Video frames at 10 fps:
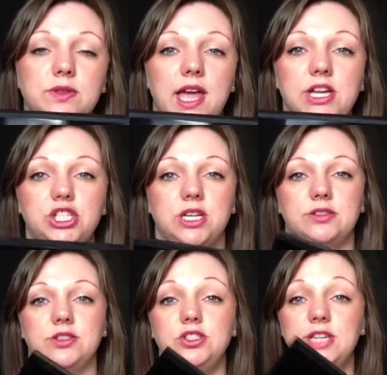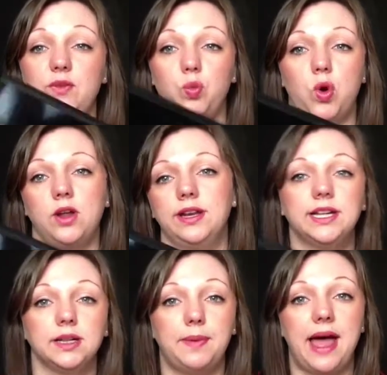eyeshadows and just have one
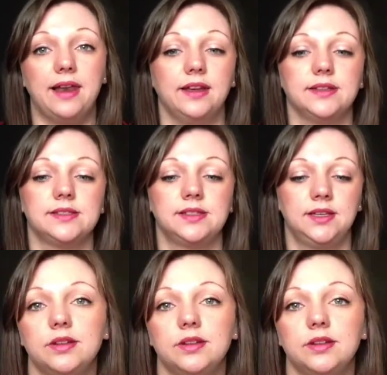little palette.